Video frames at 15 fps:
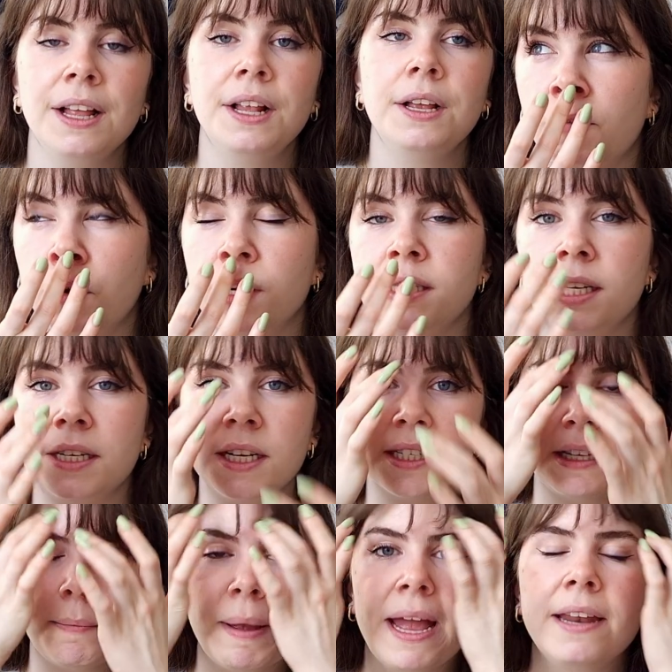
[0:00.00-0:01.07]
Of course, it does
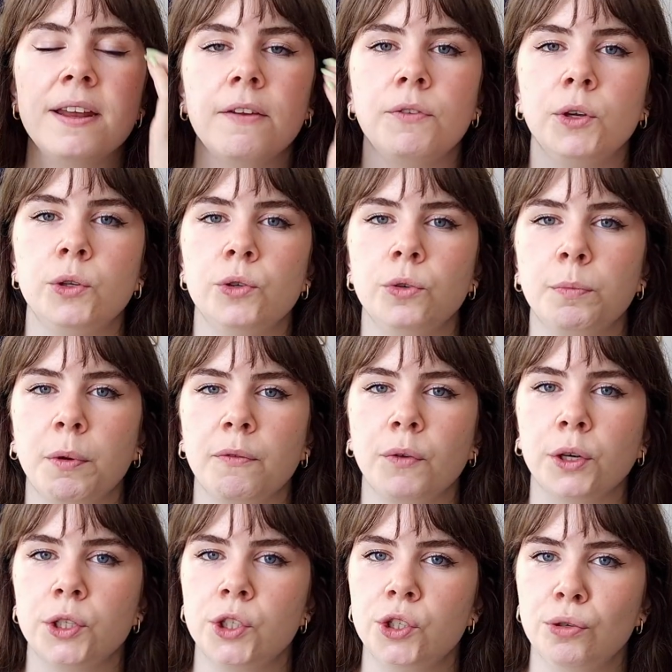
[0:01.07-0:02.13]
depend if you do
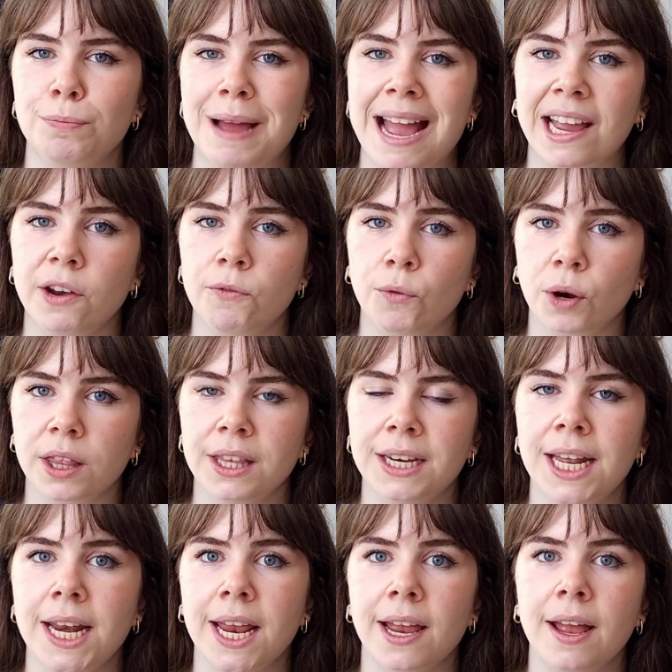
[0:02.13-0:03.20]
prefer to do back and forth
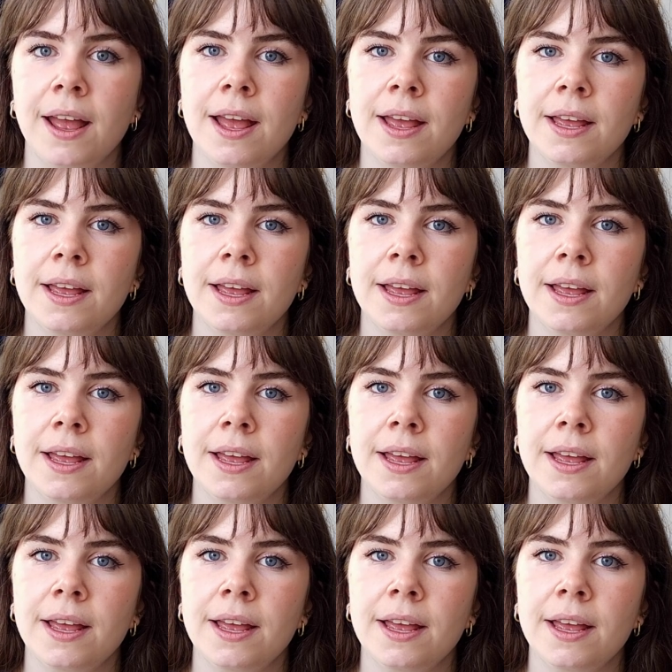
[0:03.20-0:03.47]
knitting.